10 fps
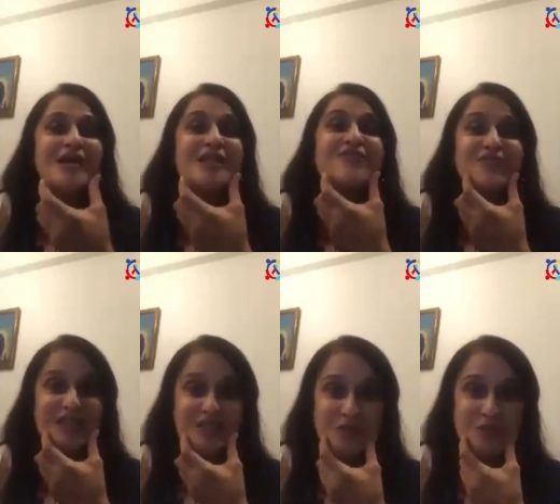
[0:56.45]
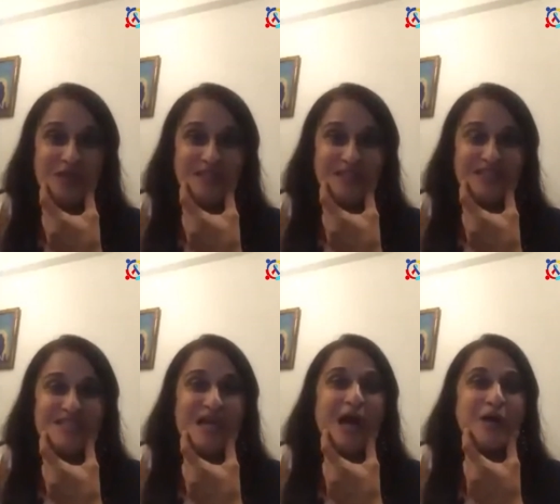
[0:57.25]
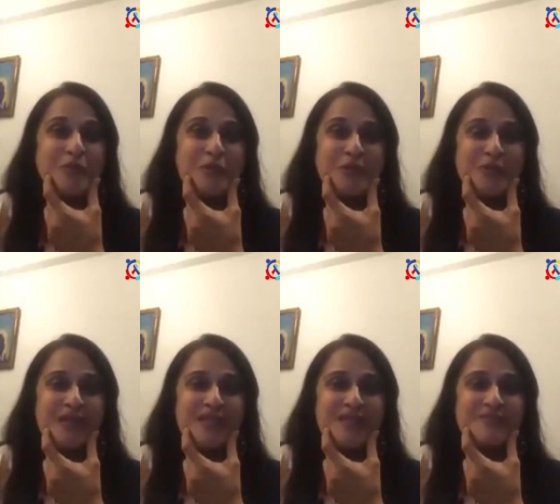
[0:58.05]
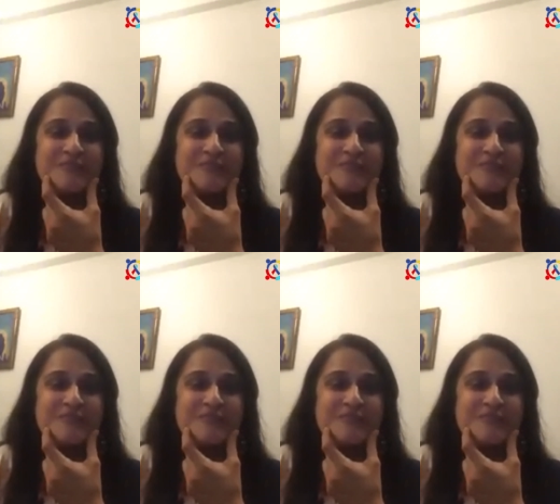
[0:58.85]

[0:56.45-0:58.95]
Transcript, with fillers: the face yoga yes. How do we do that?